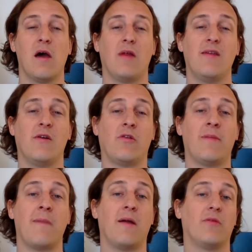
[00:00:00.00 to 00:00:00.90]
The only
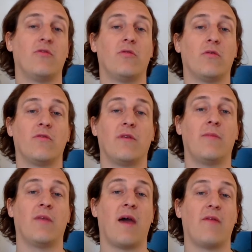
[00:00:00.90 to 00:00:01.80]
males who don't
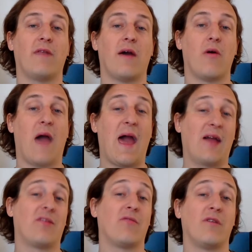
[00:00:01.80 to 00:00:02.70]
seem to have it out
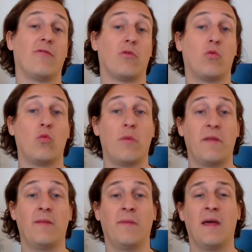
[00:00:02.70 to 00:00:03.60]
actively for
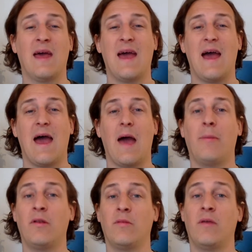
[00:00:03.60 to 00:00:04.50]
women
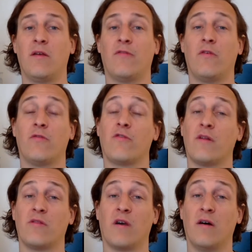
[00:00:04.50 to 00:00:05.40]
happen to be a few
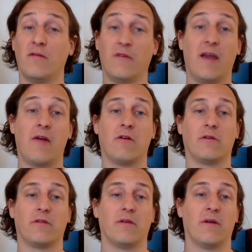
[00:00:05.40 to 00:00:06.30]
friends of
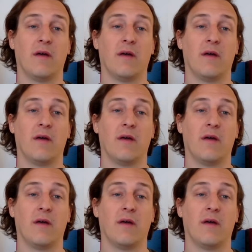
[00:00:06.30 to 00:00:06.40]
Geralt.